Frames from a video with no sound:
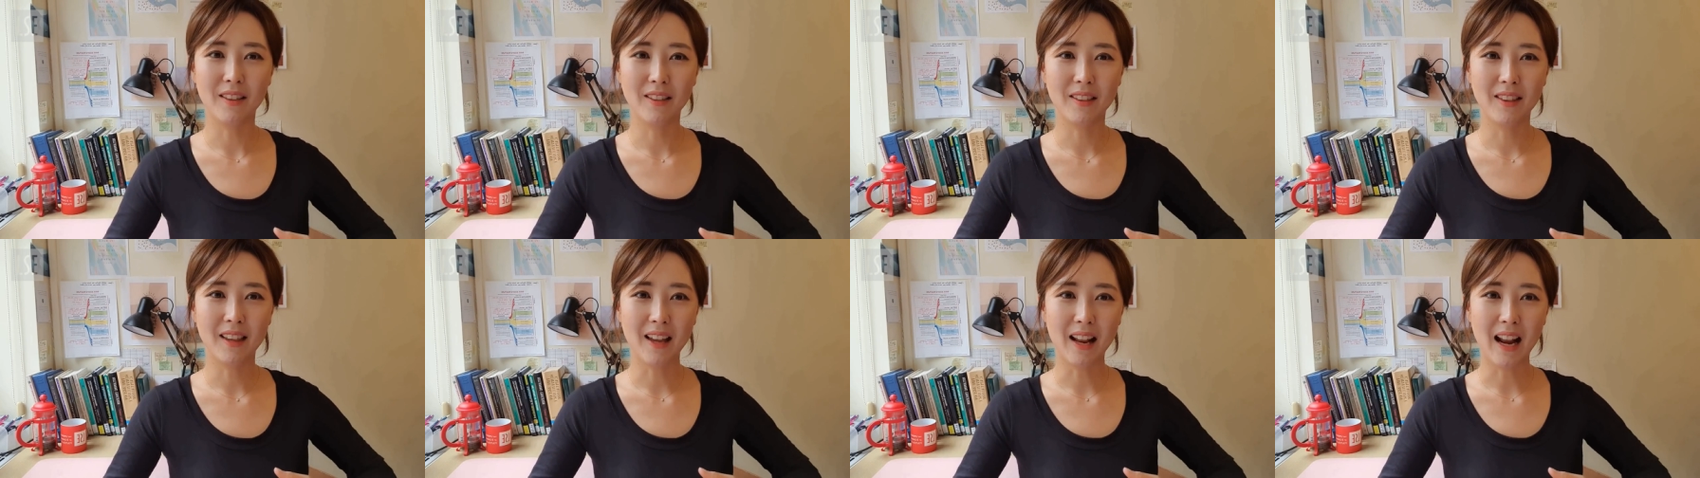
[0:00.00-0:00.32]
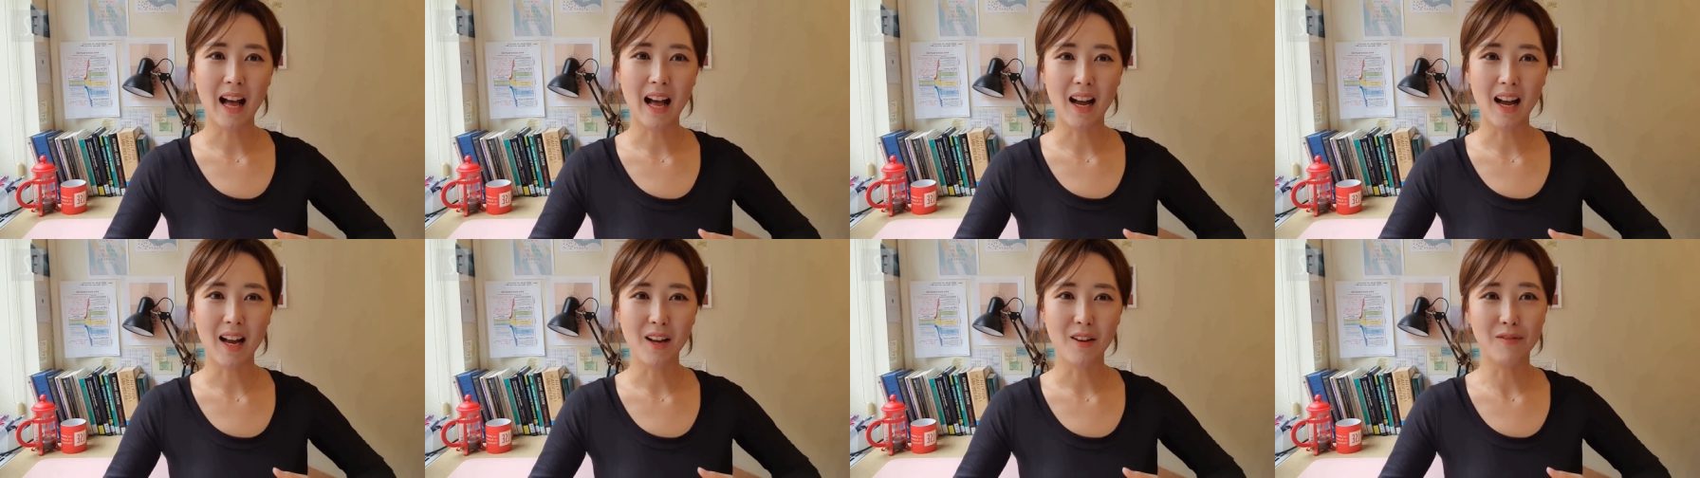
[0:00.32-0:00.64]
that
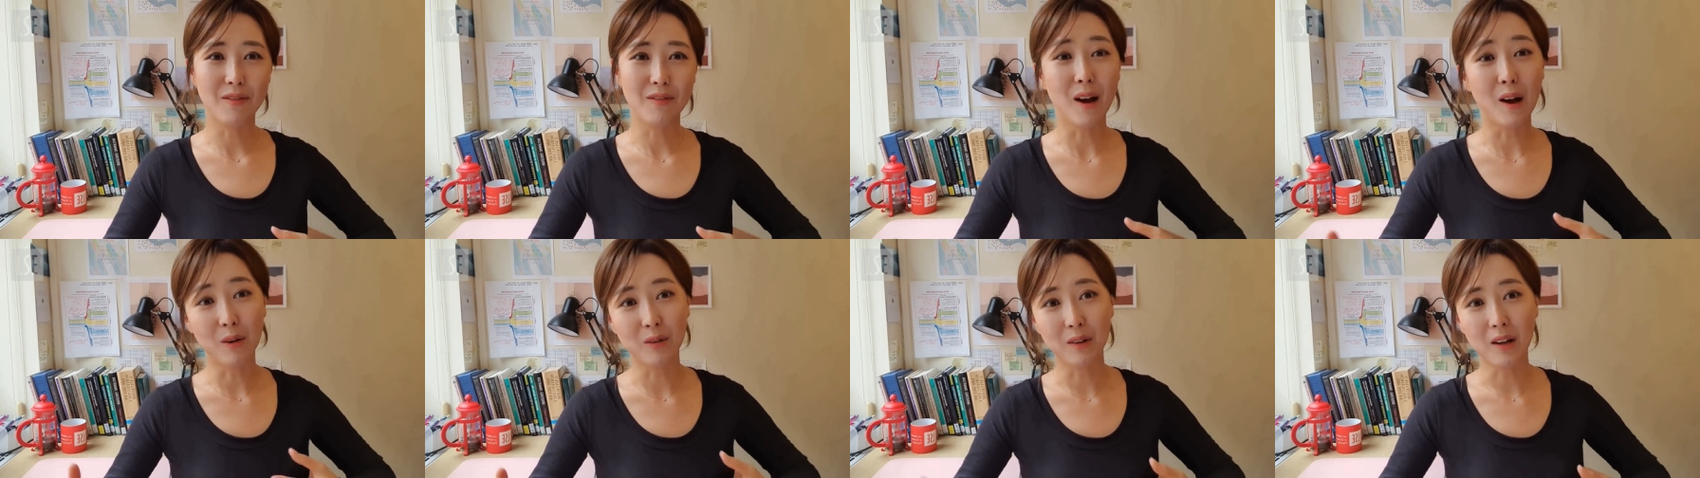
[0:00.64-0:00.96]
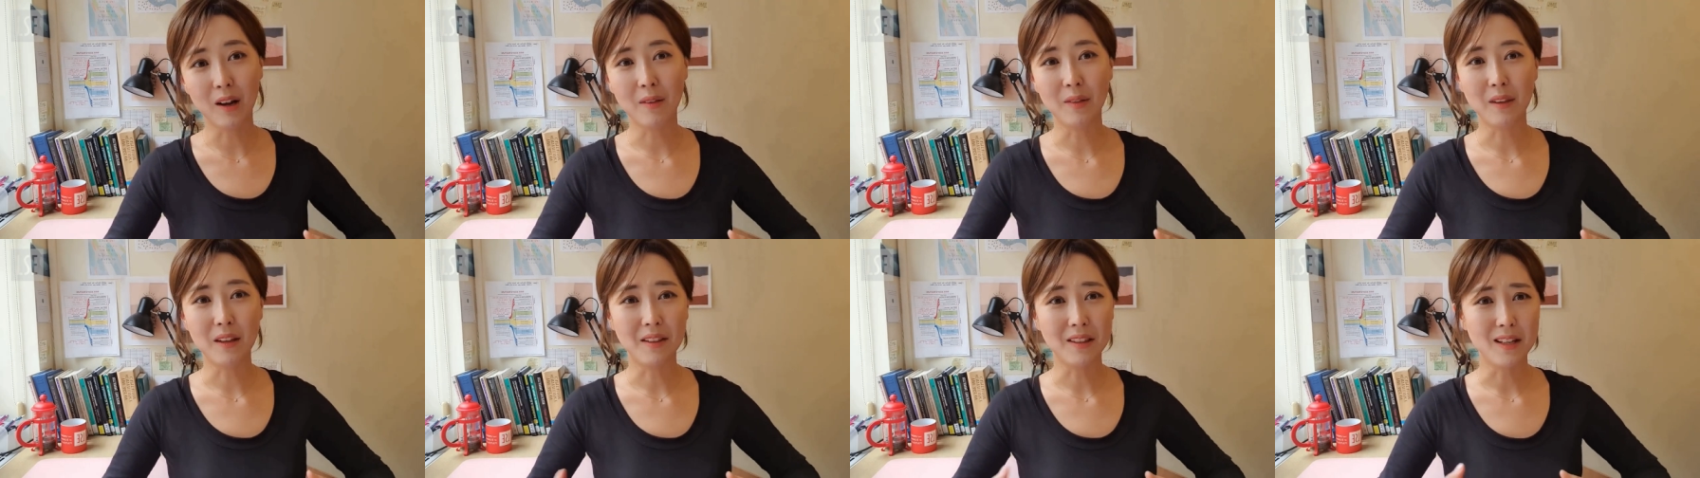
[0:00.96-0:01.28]
I found
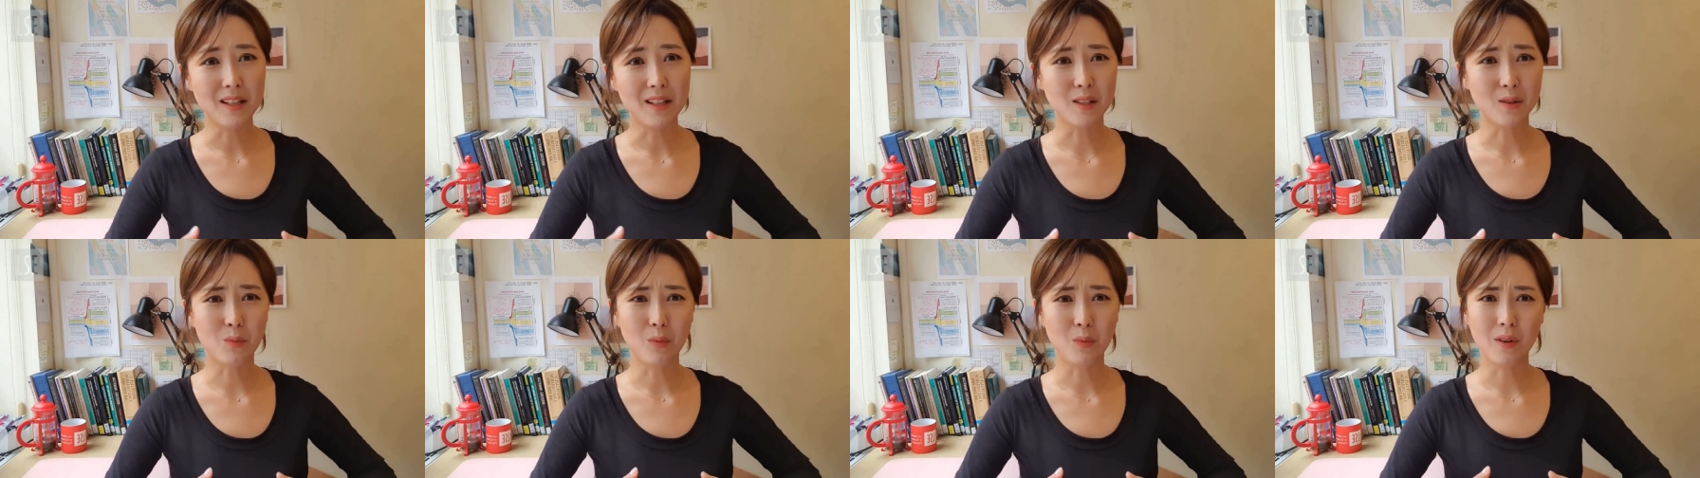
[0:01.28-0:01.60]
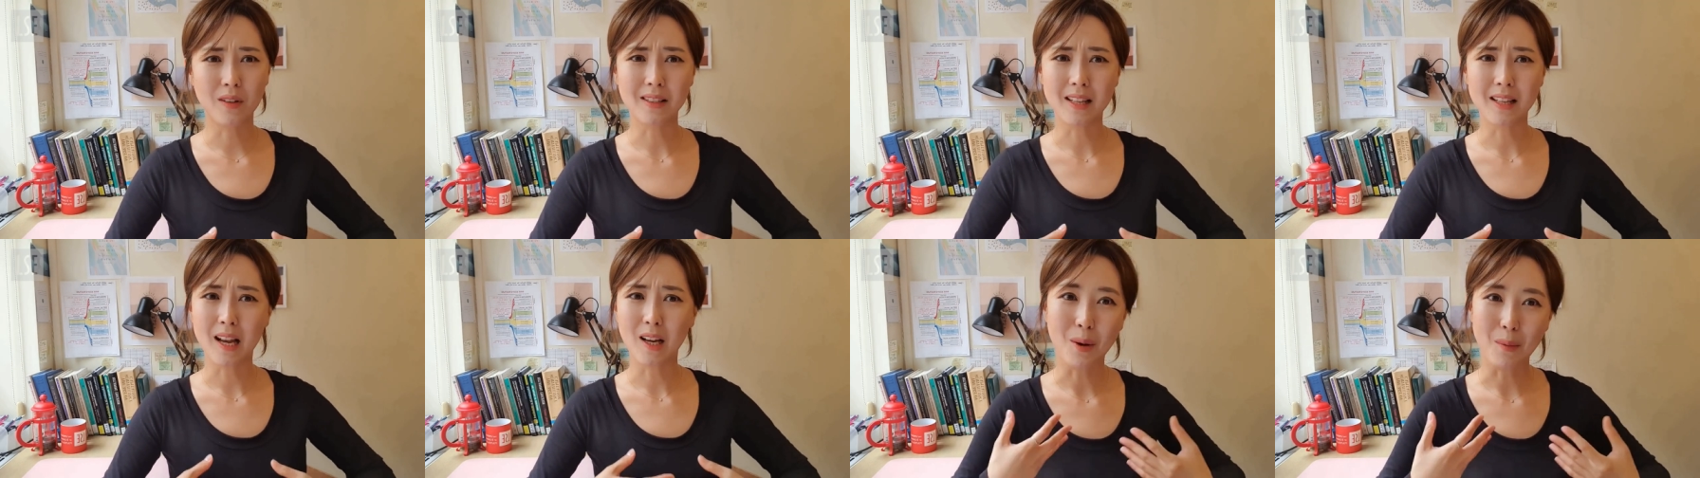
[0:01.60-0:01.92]
out that this
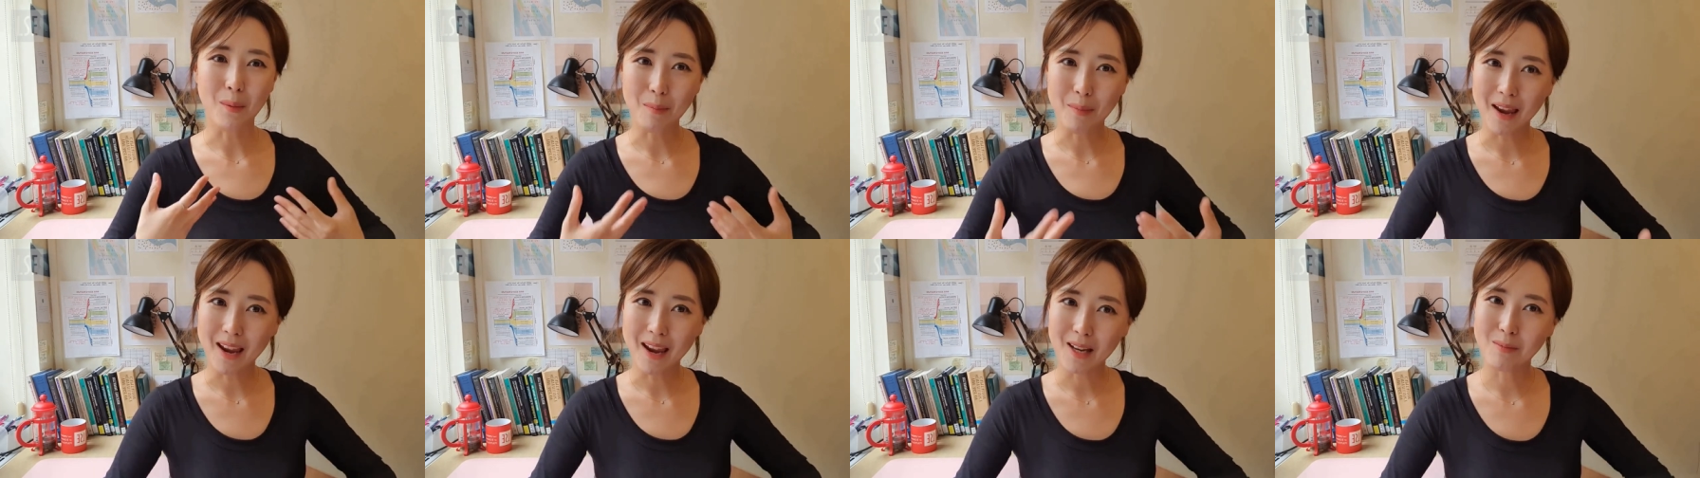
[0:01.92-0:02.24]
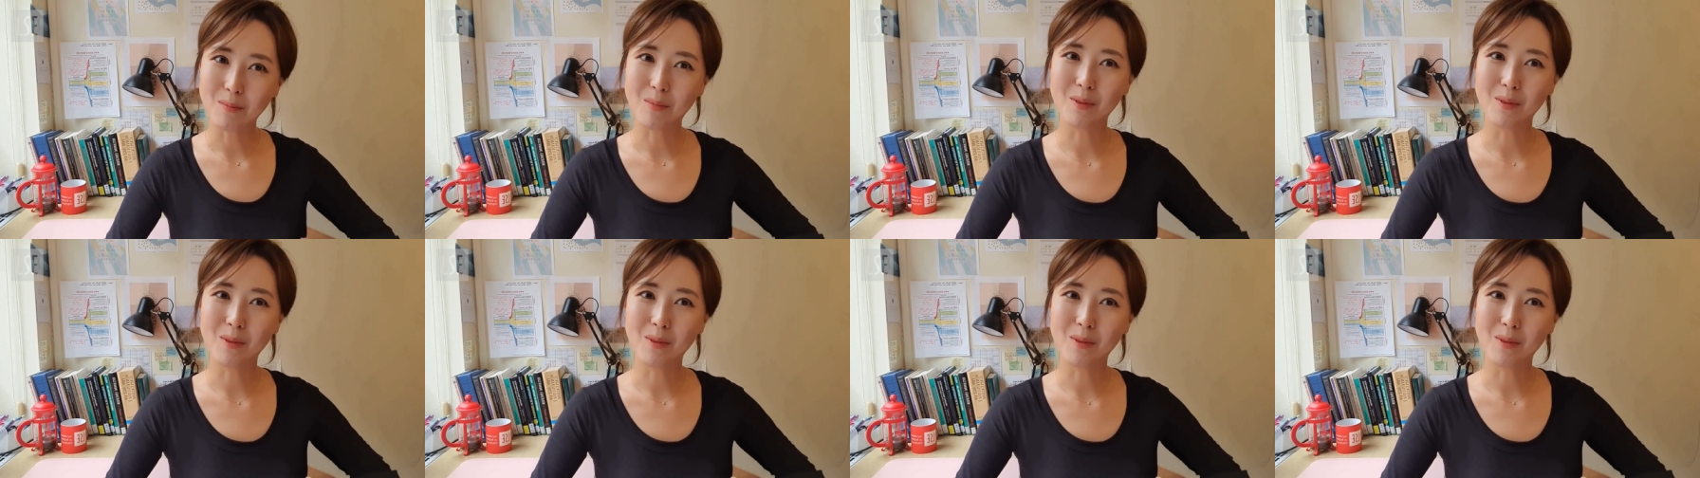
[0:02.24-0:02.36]
was a paid